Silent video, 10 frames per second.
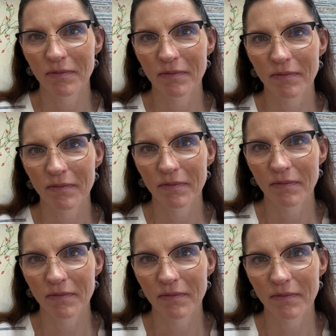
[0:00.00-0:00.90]

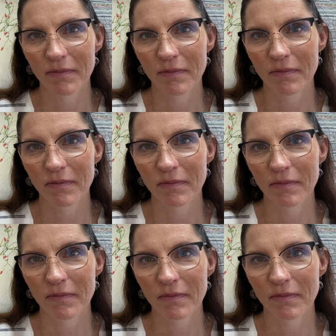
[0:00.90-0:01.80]

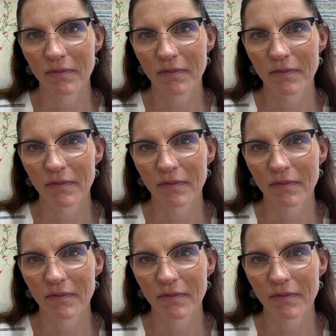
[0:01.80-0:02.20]
(silence)